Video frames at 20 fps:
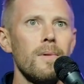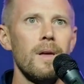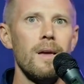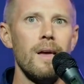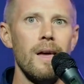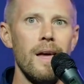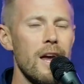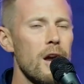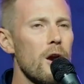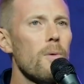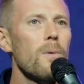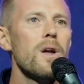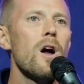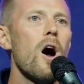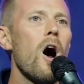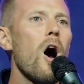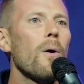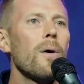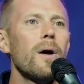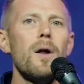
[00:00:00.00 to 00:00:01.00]
Here we
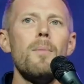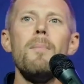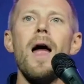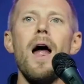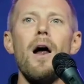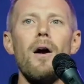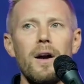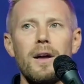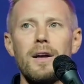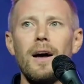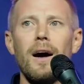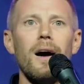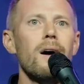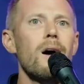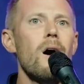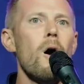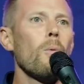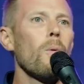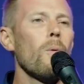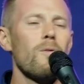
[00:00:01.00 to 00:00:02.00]
are in America,
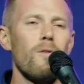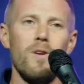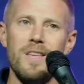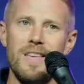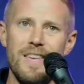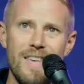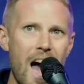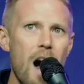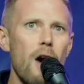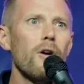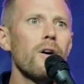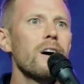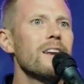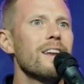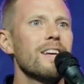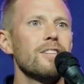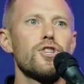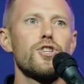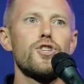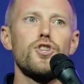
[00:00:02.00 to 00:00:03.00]
yelling
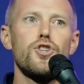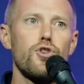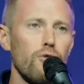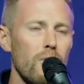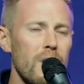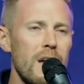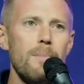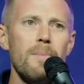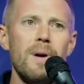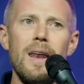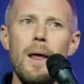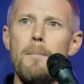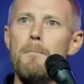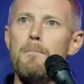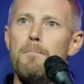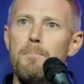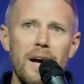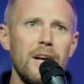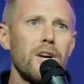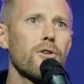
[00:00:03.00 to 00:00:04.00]
and screaming
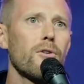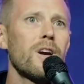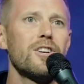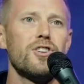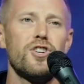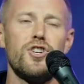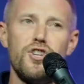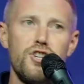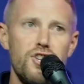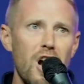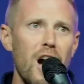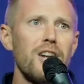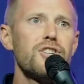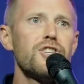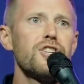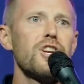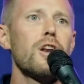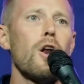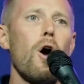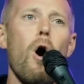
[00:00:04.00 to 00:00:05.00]
and bickering,
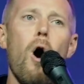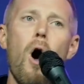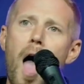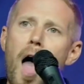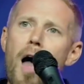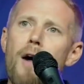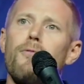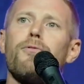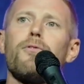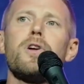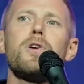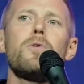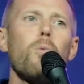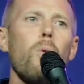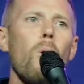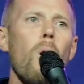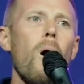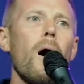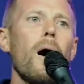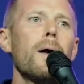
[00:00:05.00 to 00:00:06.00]
judging
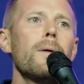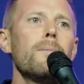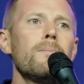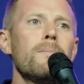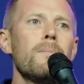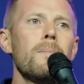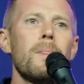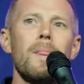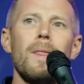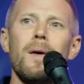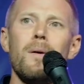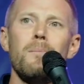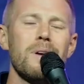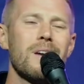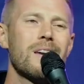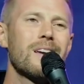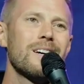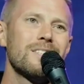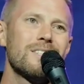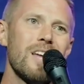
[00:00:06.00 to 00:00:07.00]
everyone
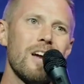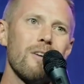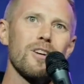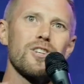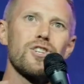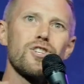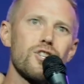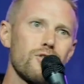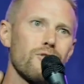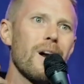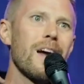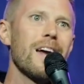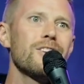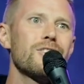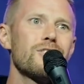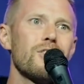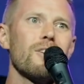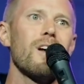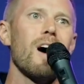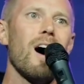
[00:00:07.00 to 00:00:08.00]
because they're a
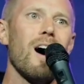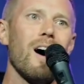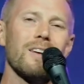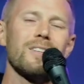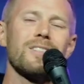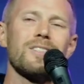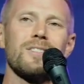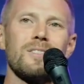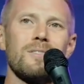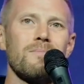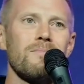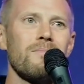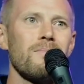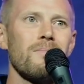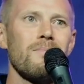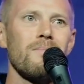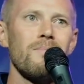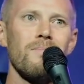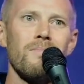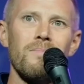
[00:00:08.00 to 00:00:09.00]
stranger to us.
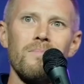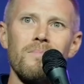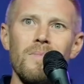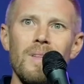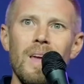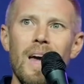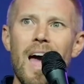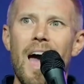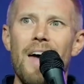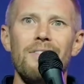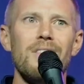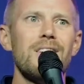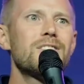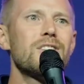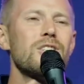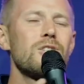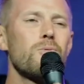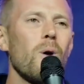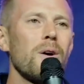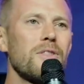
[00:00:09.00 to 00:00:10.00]
And this
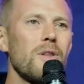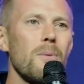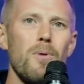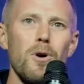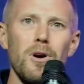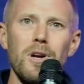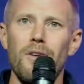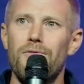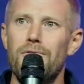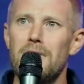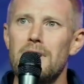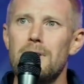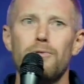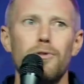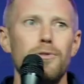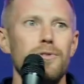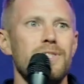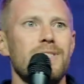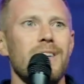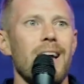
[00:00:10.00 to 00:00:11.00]
is what the book of
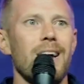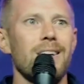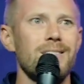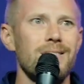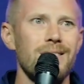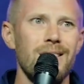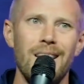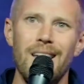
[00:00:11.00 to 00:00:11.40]
Hebrews says.